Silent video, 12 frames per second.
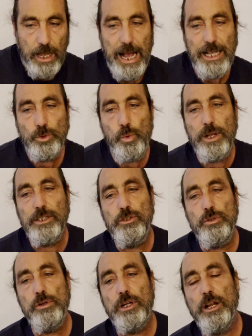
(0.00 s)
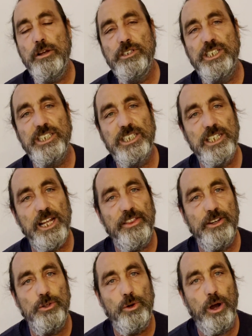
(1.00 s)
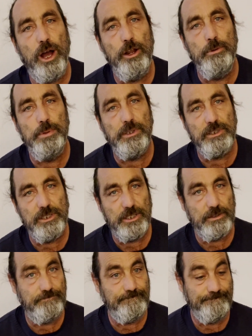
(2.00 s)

As one door closes, another door opens.